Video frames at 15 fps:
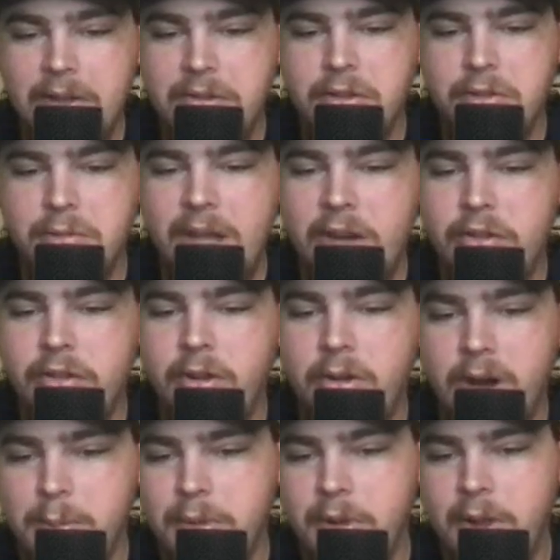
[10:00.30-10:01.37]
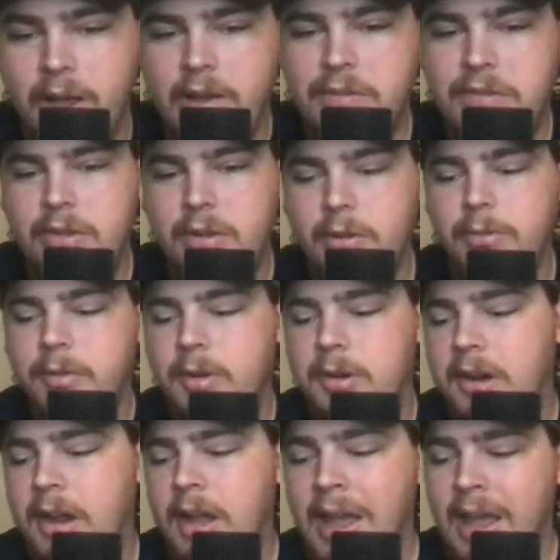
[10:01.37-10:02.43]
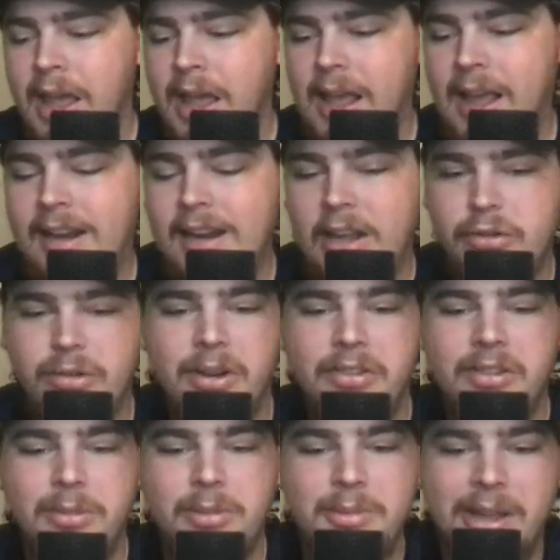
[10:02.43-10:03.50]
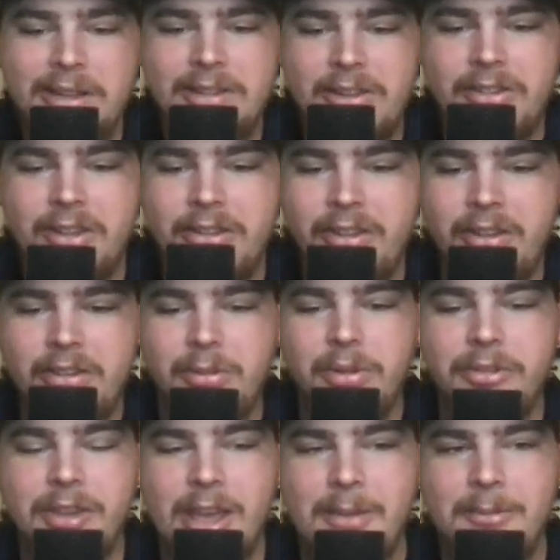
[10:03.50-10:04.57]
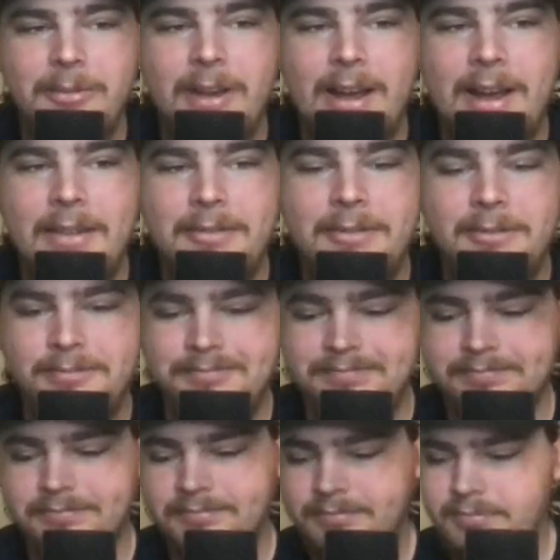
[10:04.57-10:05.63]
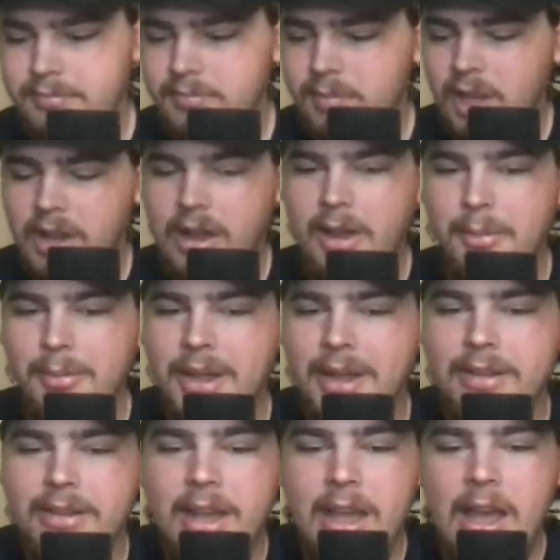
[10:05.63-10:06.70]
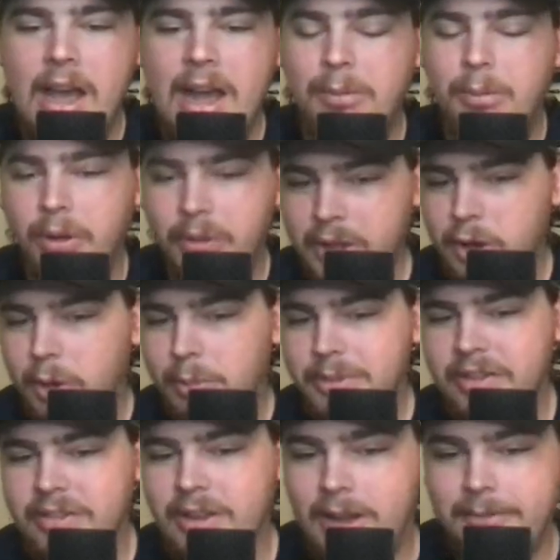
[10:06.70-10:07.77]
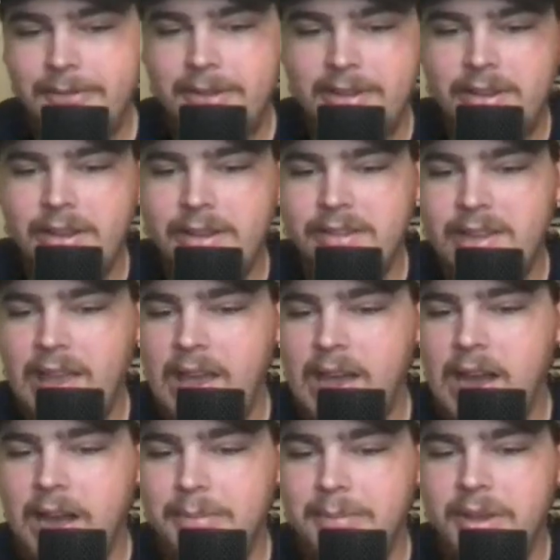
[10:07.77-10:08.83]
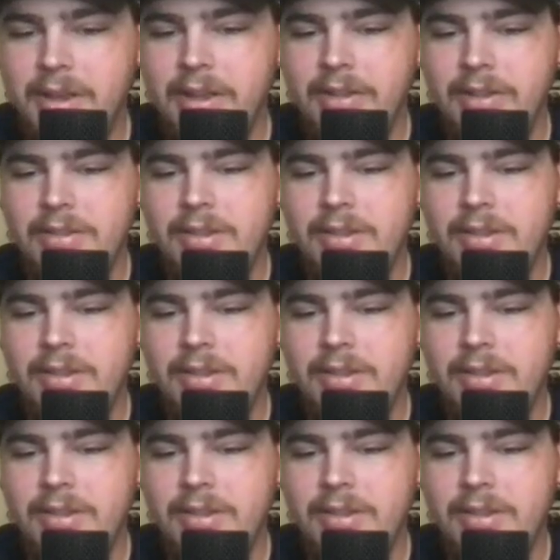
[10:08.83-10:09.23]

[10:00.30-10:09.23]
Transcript: has managed a great playoff so far, and I trust him to make this decision with game five. And I really hope this offense can stay hot, because